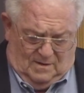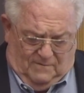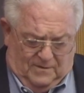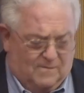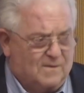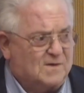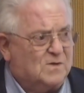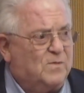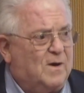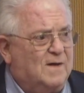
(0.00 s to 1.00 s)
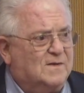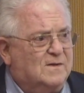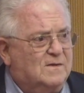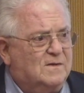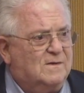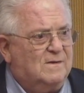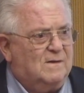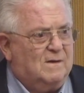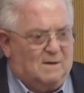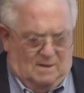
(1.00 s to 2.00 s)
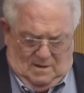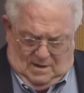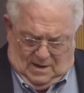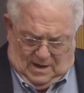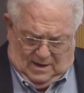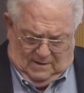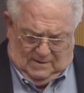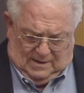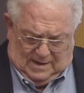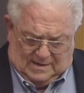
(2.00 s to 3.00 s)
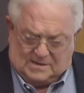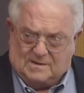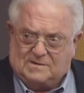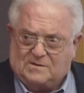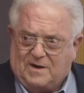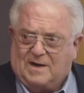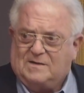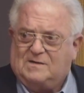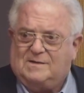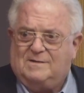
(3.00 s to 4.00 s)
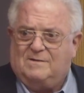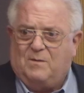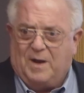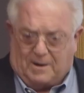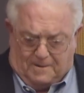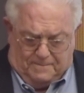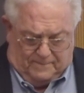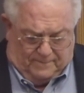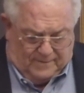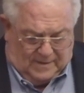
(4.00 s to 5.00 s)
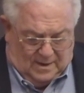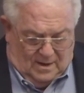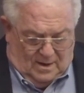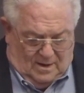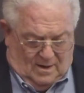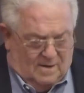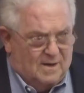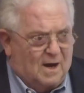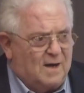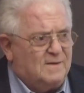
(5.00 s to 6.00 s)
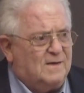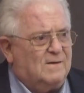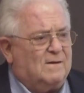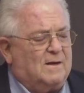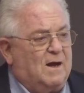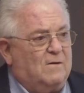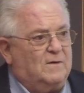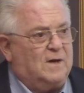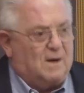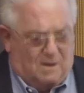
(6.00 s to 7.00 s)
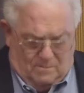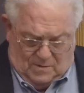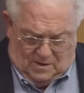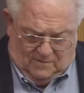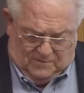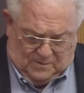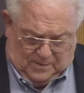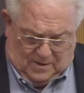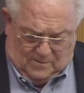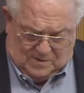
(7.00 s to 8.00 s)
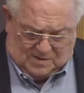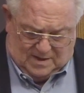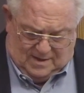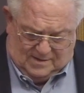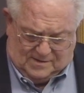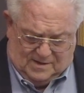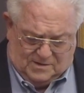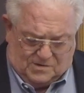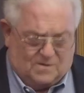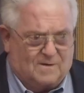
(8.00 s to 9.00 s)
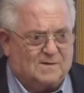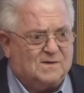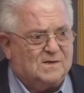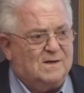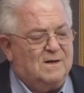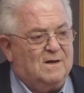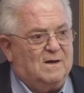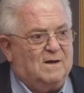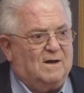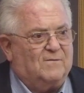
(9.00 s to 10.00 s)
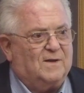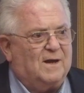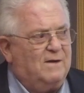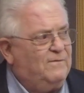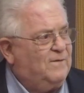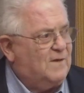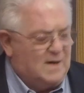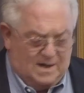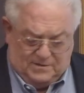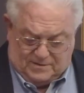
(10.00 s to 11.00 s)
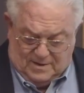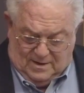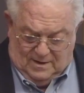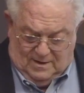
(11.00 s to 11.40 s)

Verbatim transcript: the fewer the surprises and the less the stress, the better. The ideal outcome of diplomacy is the assurance of a life for the nation